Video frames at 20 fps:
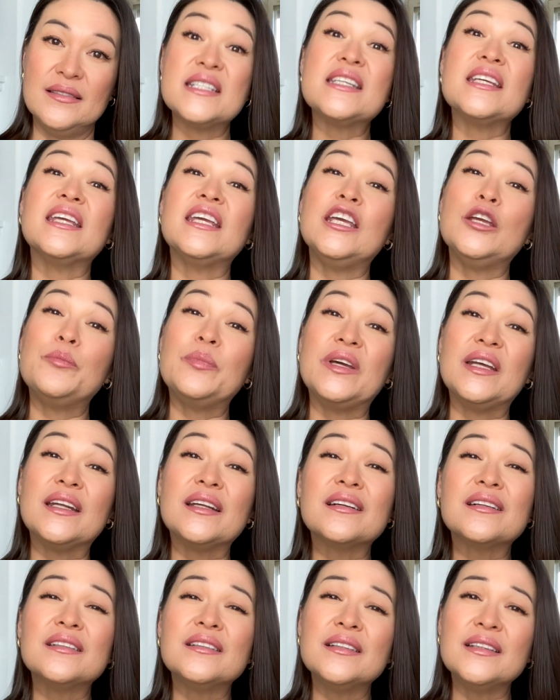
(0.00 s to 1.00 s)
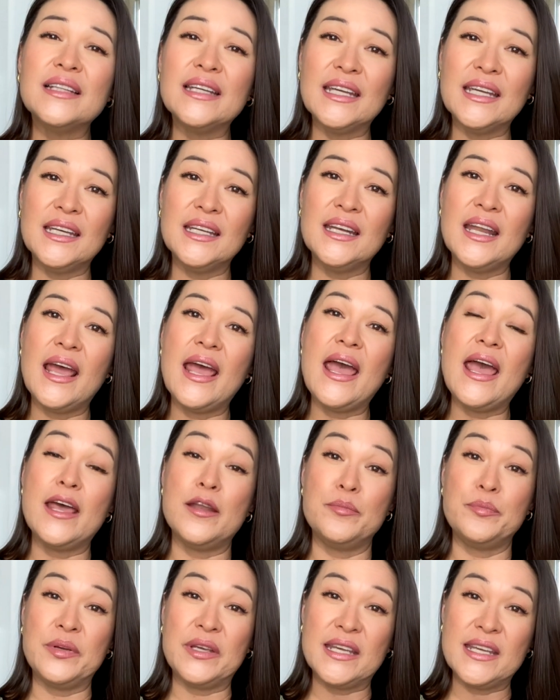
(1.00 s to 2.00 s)
to keep it clean
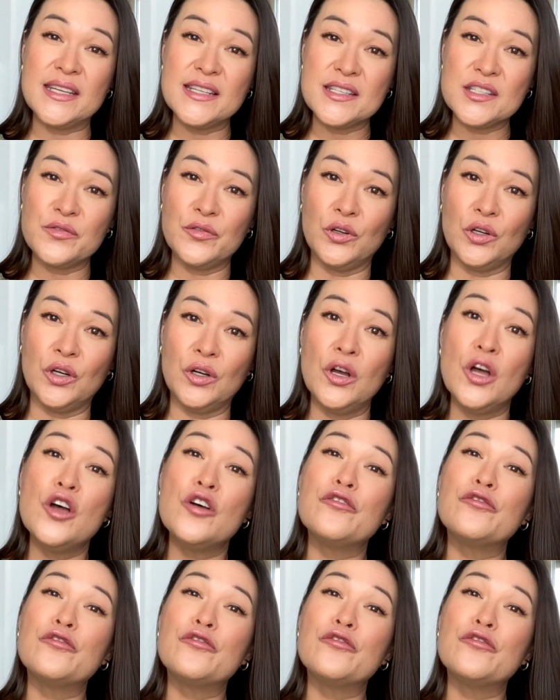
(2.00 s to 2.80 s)
and peaceful